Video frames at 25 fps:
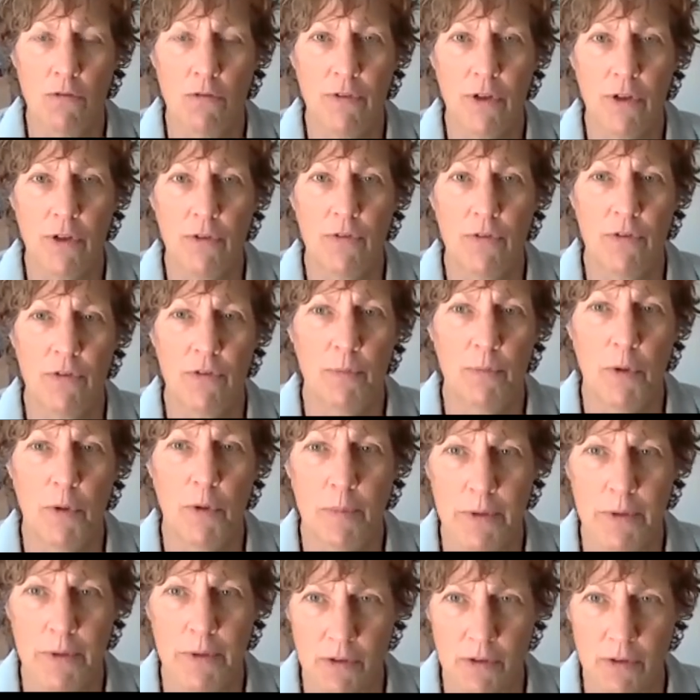
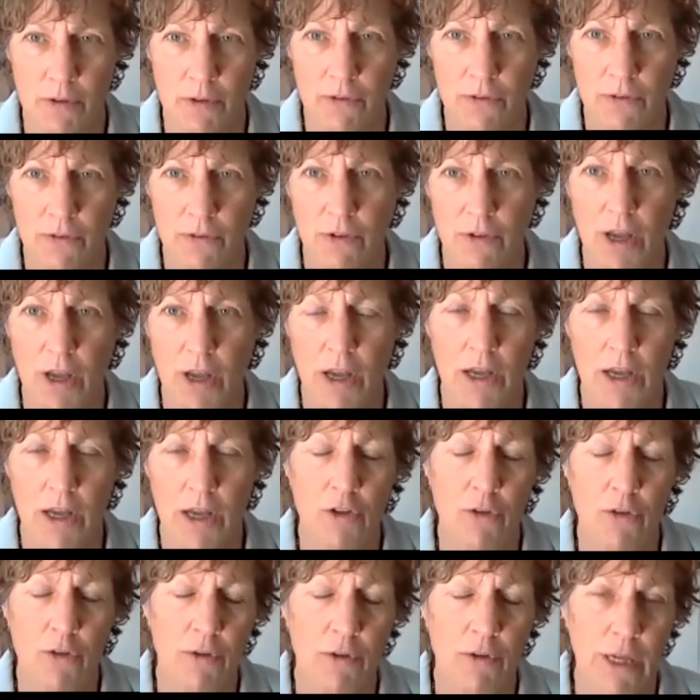thermometers, you
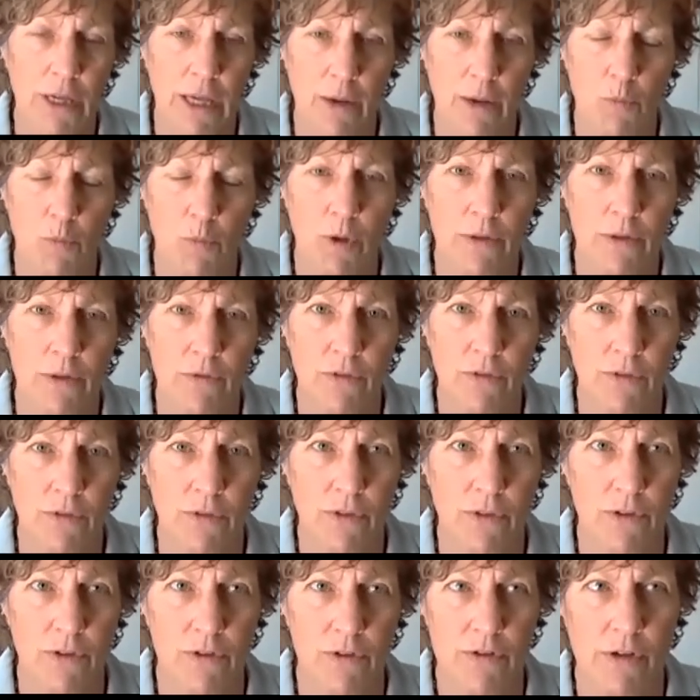can get ones
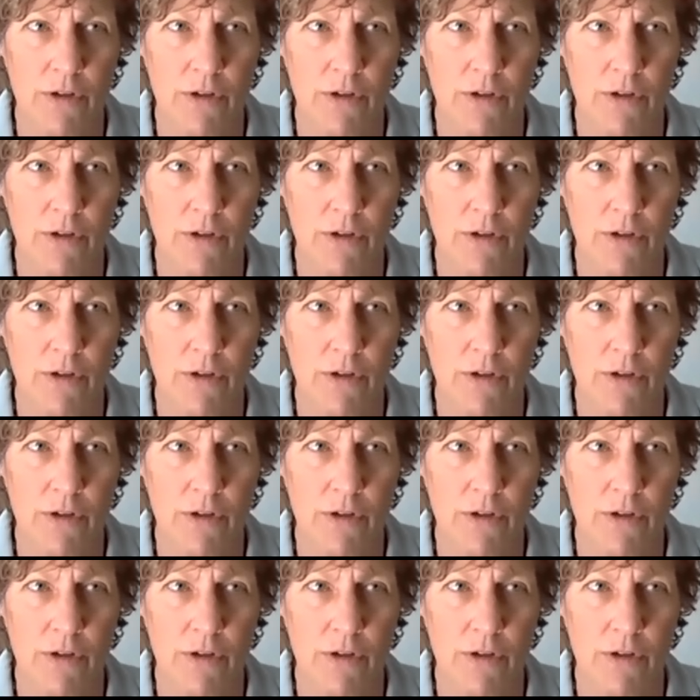that